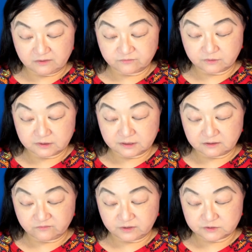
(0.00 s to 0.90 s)
for a little
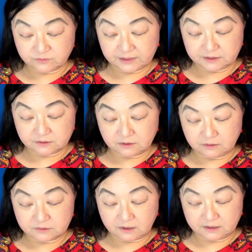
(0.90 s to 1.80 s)
voice right in her
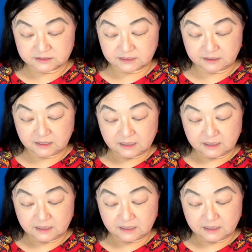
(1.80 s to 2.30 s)
own heart said,